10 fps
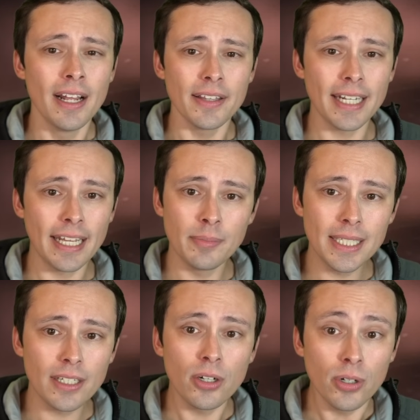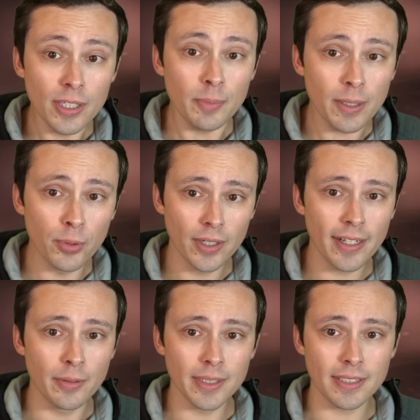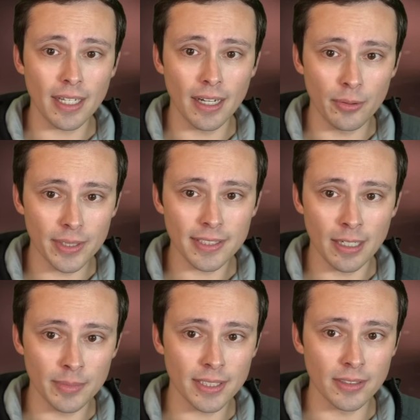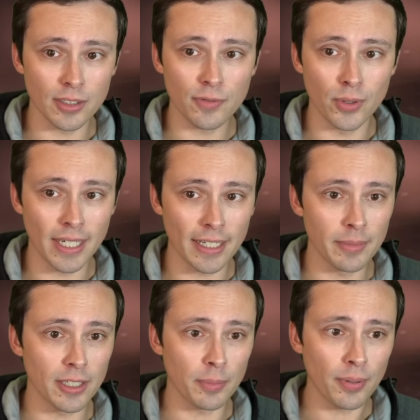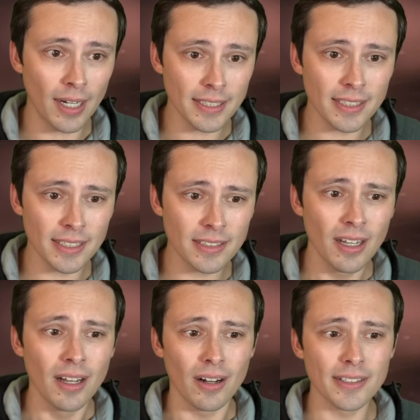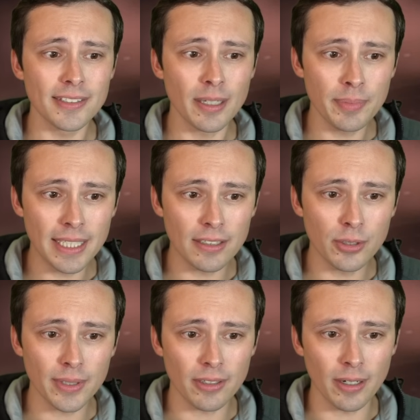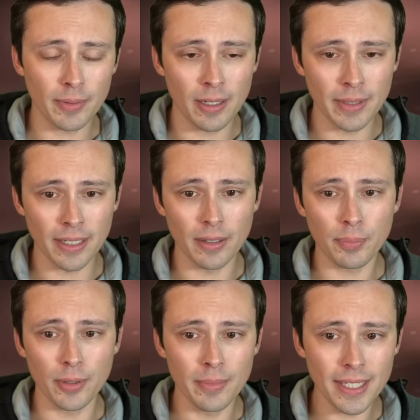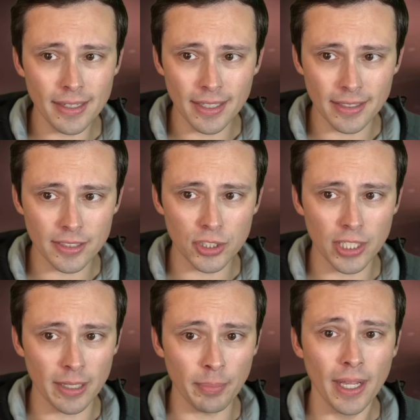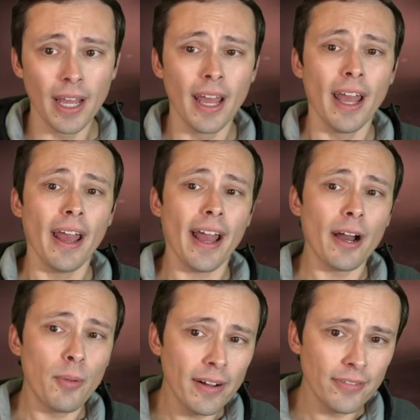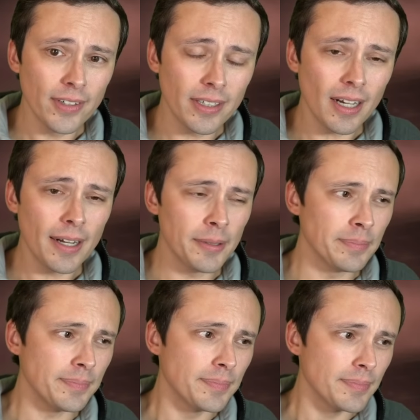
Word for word: that AMD could be working with, uh, with Samsung's four nanometer process on something to do with their upcoming Prometheus chip. However, um,